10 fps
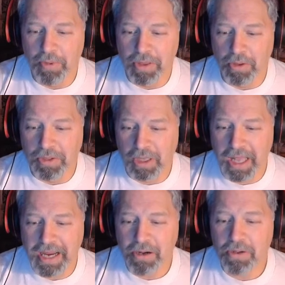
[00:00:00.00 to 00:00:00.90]
those
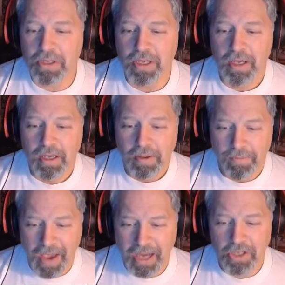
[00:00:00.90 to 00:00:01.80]
layers,
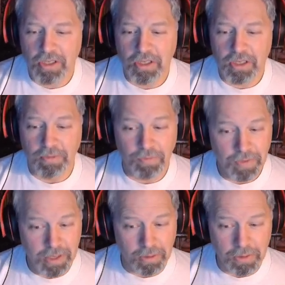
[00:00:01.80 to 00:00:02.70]
factions, and
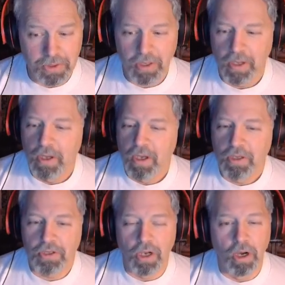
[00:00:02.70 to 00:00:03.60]
fields.
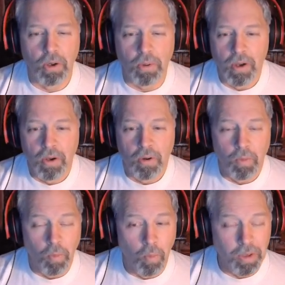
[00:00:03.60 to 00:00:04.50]
So
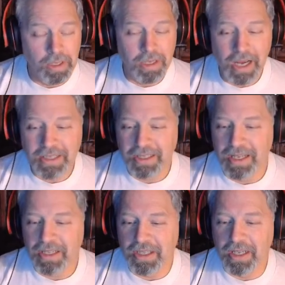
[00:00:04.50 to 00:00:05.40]
one of the nice
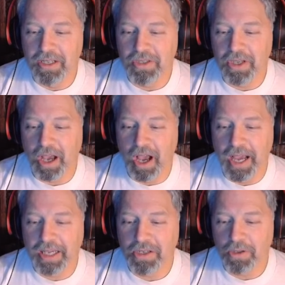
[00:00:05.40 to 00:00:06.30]
things is I
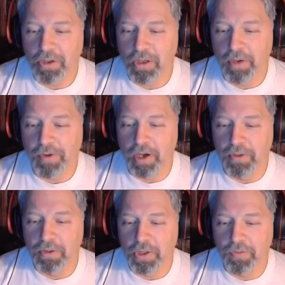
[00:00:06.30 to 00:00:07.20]
can turn off all
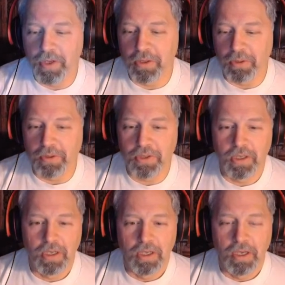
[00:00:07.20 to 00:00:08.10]
those fields.
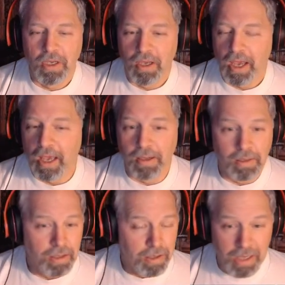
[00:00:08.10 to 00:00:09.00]
And
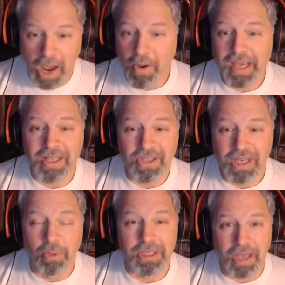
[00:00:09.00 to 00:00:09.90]
now I can see
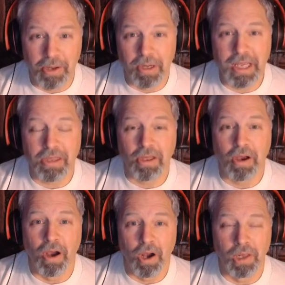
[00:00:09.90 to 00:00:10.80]
what's underneath
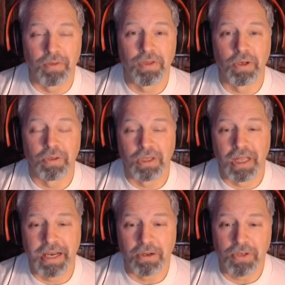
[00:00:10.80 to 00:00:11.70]
all of those
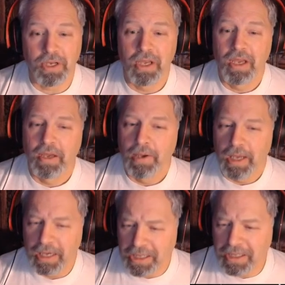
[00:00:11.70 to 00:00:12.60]
layers.
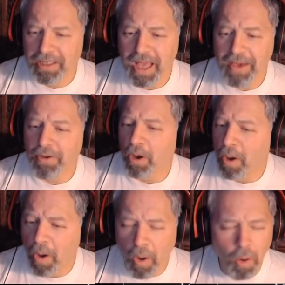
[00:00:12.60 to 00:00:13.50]
And I still have a
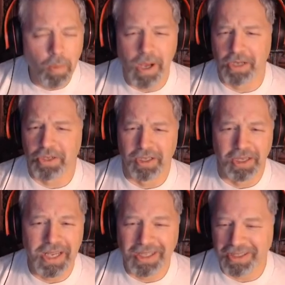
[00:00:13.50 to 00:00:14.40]
whole bunch of
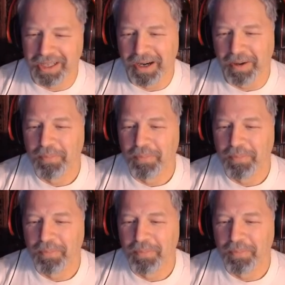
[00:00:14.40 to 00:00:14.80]
links there.